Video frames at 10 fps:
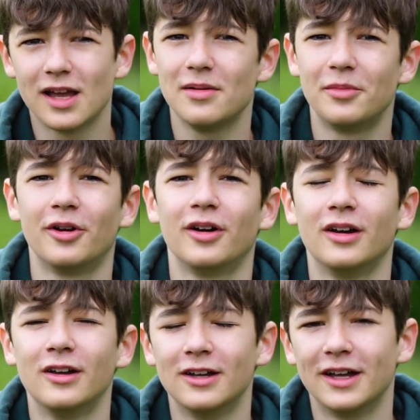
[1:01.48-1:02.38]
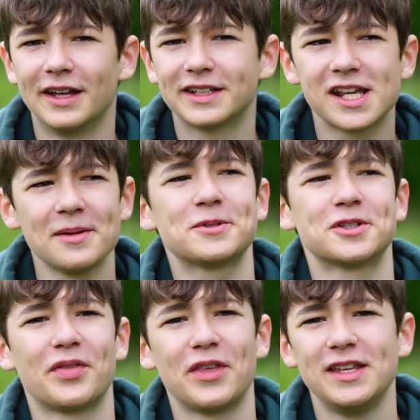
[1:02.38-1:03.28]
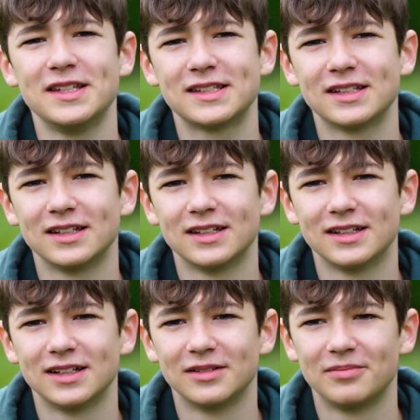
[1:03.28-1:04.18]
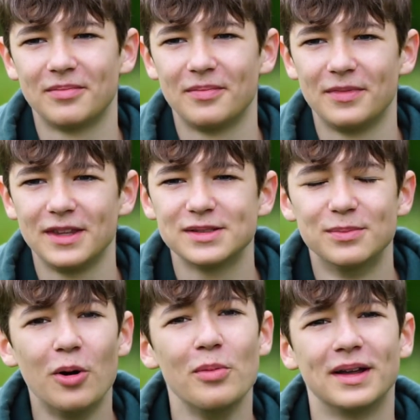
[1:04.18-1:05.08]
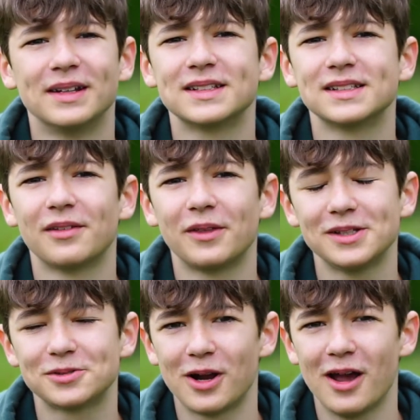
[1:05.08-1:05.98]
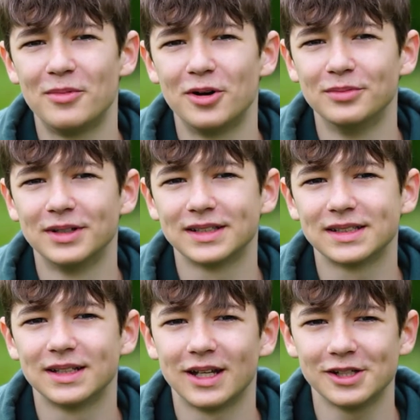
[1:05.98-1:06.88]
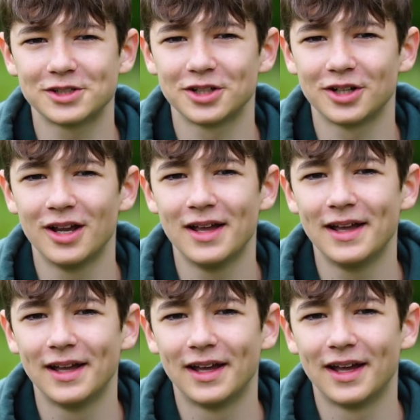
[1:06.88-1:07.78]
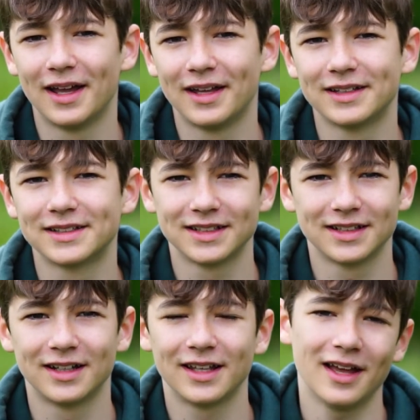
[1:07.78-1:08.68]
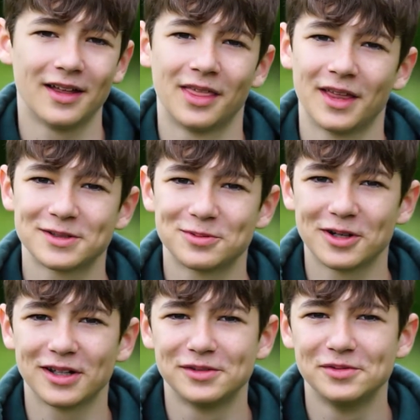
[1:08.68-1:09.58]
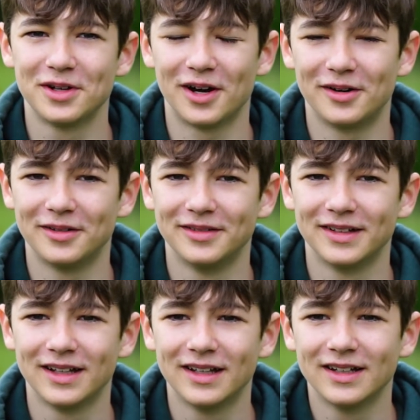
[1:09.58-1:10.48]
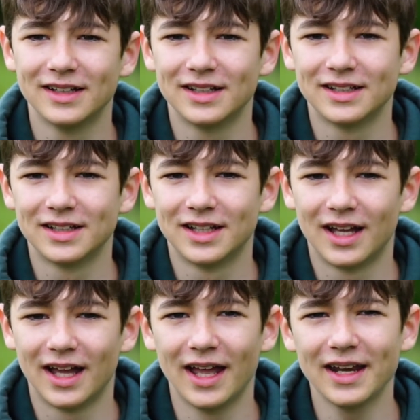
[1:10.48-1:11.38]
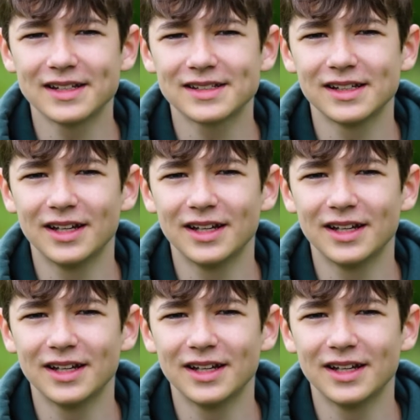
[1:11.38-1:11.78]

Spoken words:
camera and capture these moments, these rare moments in nature, and that's what I do now. And